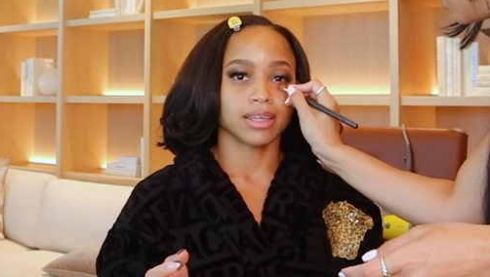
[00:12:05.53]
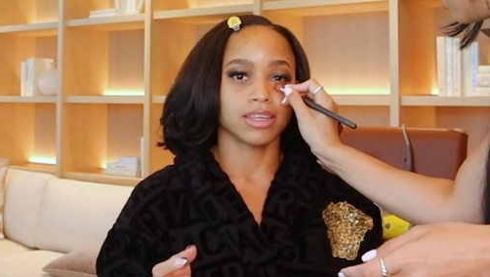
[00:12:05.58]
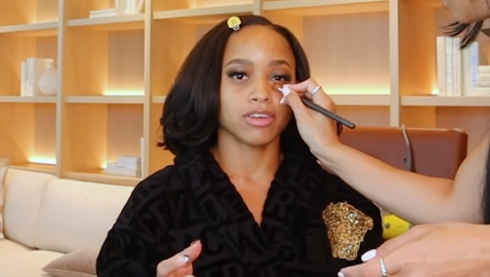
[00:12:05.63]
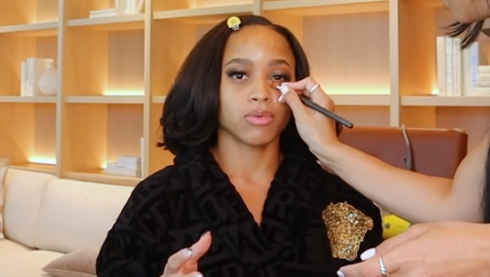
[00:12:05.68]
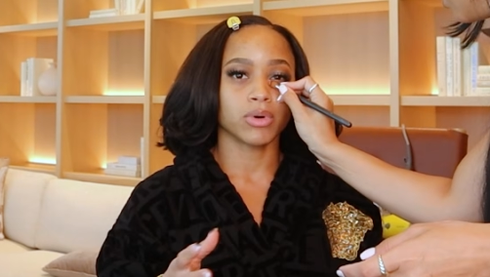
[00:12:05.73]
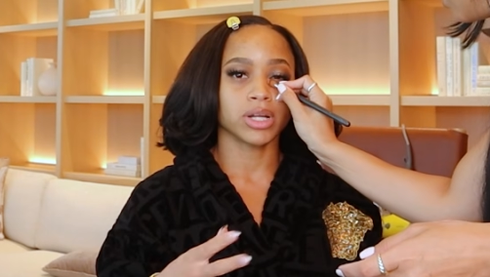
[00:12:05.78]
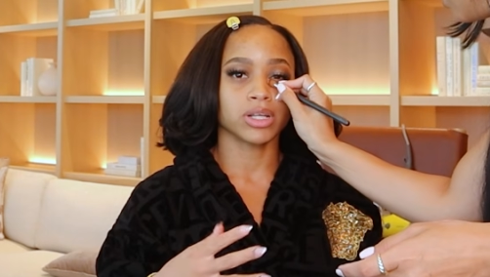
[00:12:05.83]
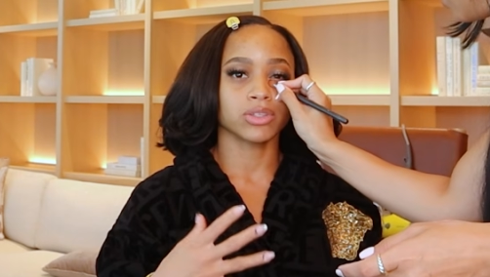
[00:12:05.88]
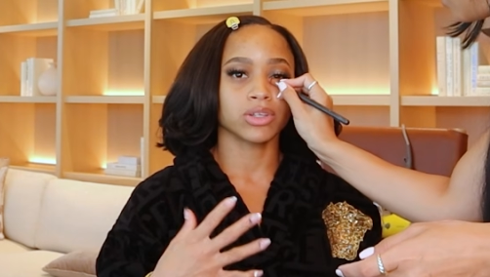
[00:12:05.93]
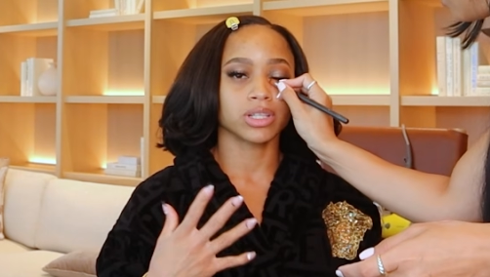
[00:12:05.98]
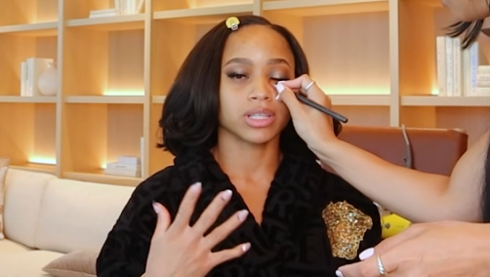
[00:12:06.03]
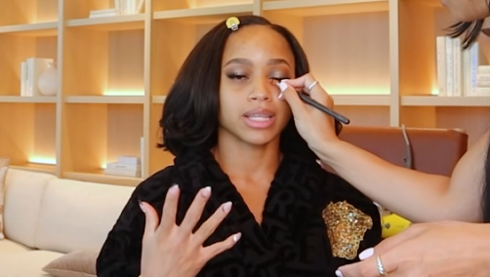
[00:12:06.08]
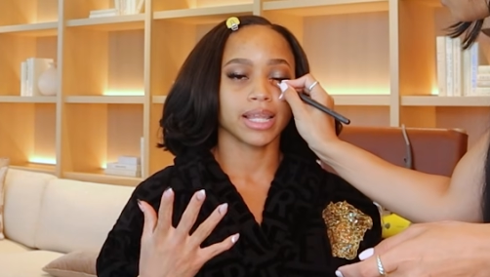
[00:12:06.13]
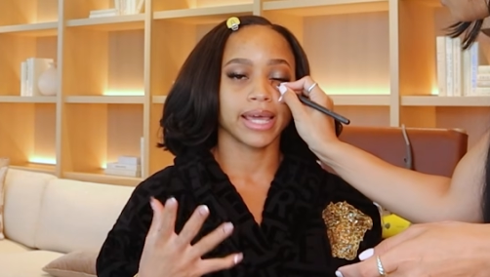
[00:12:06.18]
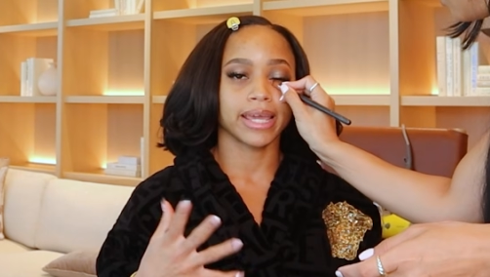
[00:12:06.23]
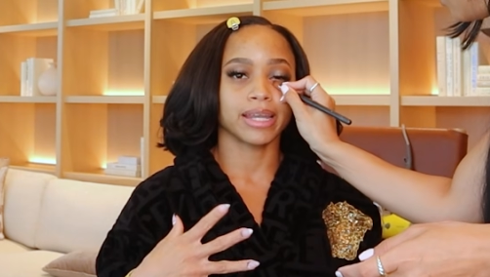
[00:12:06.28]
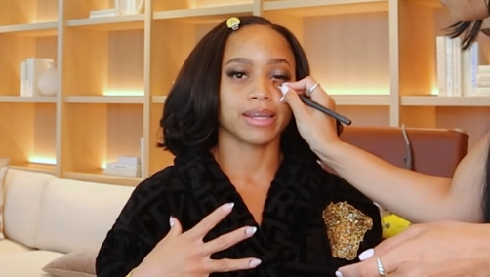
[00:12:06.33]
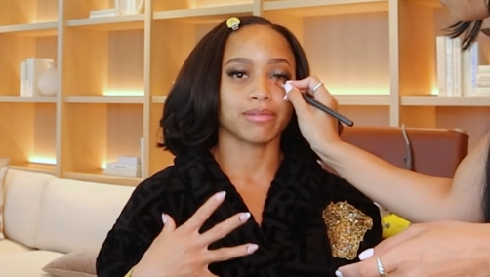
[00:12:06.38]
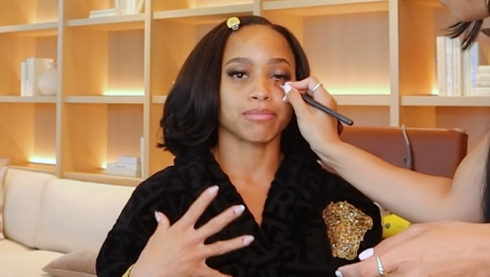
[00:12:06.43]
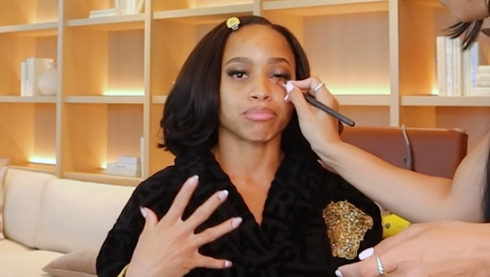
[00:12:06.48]
you want to look
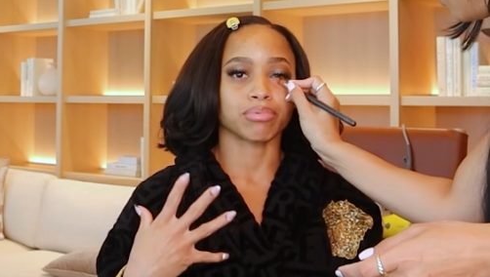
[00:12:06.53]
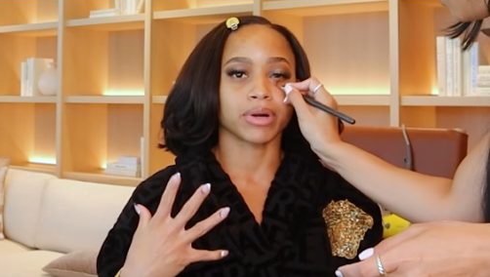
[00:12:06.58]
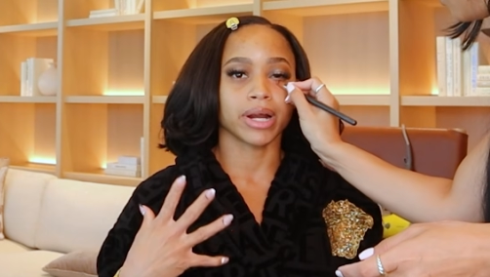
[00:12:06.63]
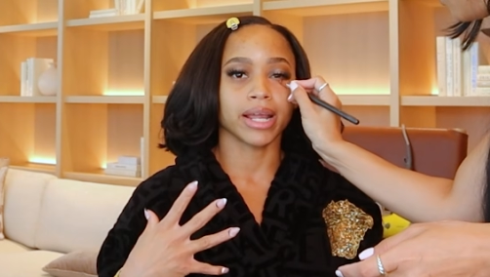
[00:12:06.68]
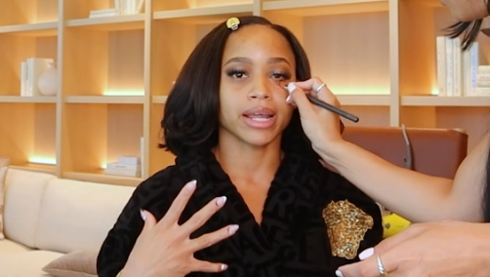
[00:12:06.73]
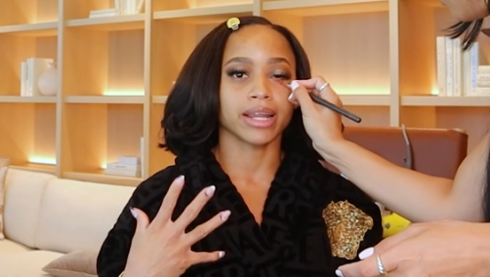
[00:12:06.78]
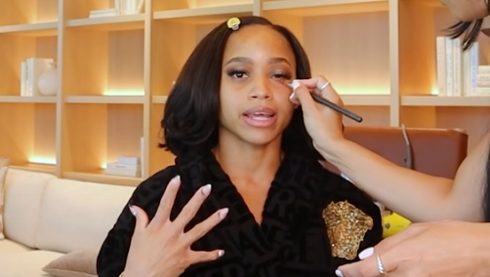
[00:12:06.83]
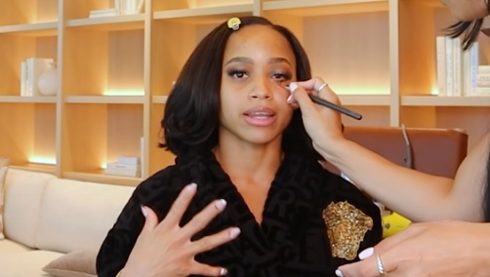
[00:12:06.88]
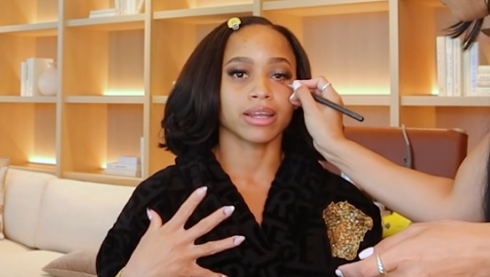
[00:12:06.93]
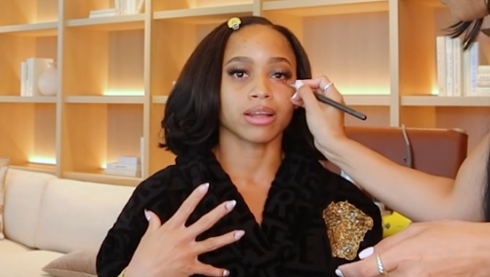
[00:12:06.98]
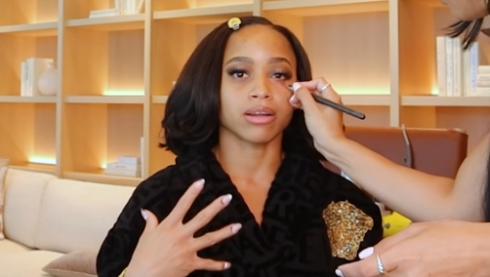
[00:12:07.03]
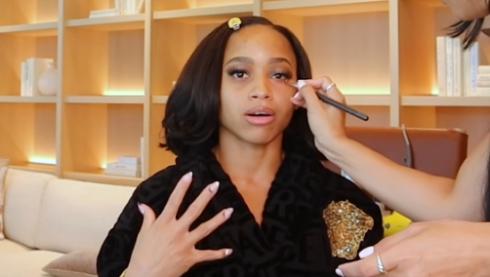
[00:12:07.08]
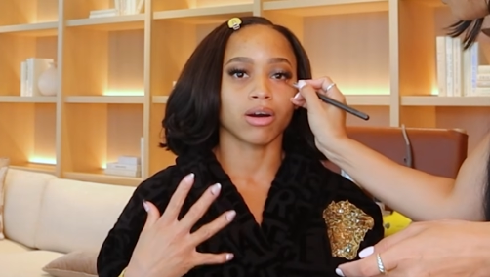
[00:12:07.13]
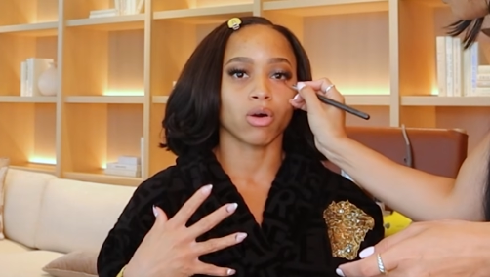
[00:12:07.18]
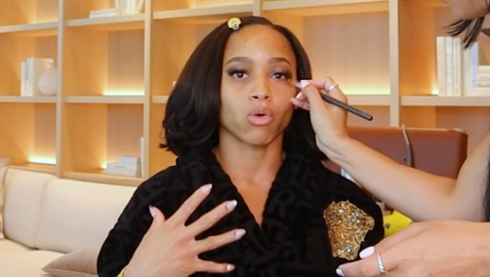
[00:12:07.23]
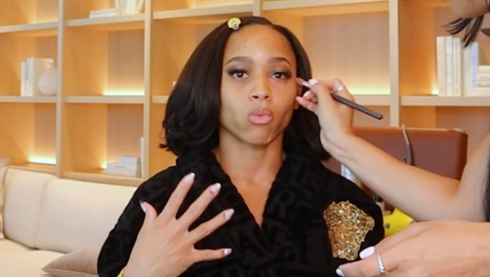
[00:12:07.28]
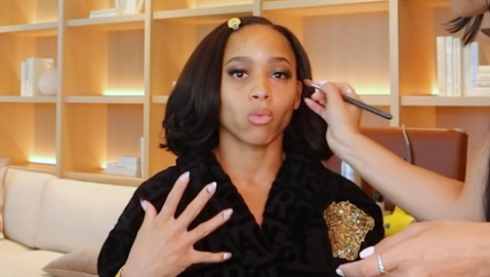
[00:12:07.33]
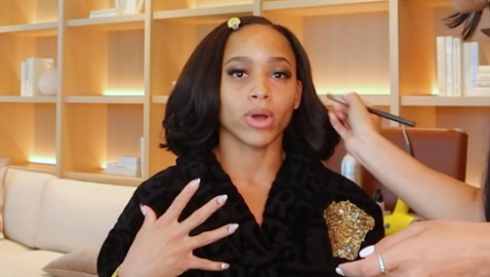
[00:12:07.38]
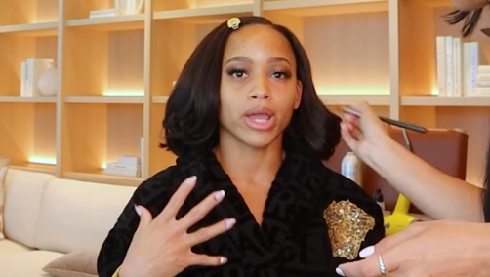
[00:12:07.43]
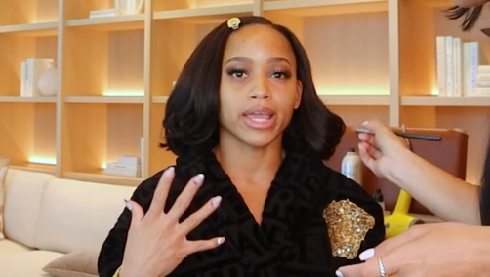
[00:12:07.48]
light and bright and
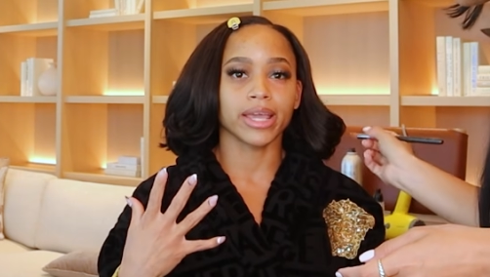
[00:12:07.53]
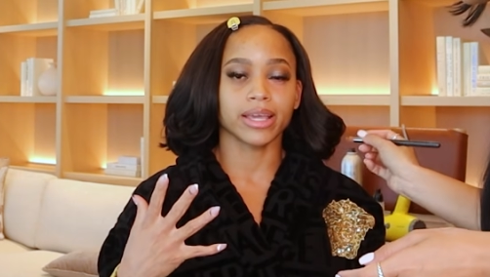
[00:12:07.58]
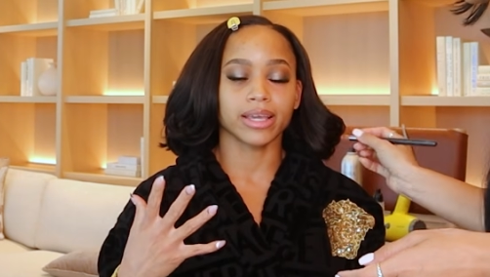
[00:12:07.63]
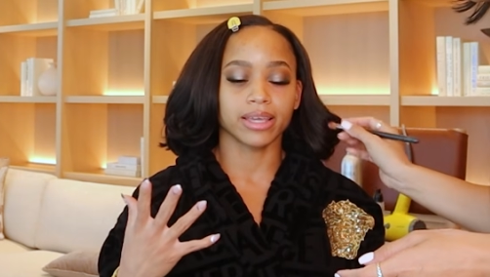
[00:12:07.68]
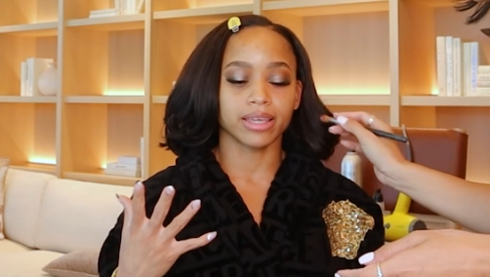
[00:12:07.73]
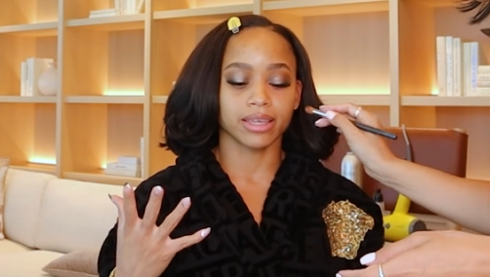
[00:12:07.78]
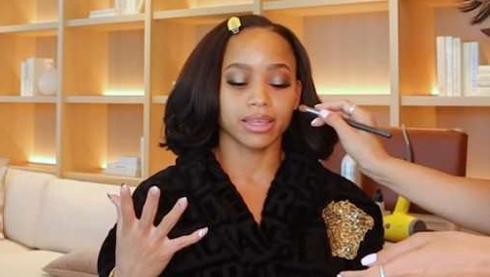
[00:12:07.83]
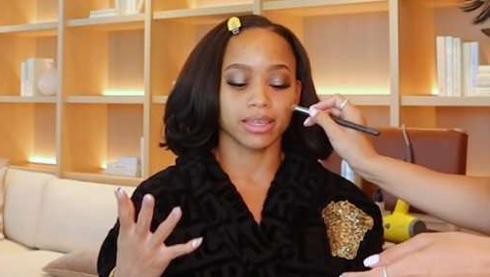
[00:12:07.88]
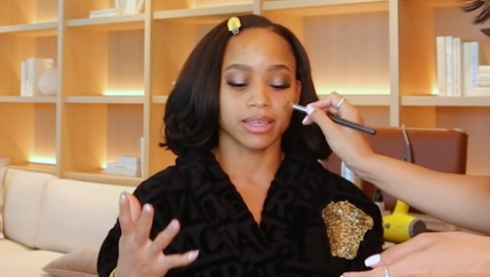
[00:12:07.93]
awake,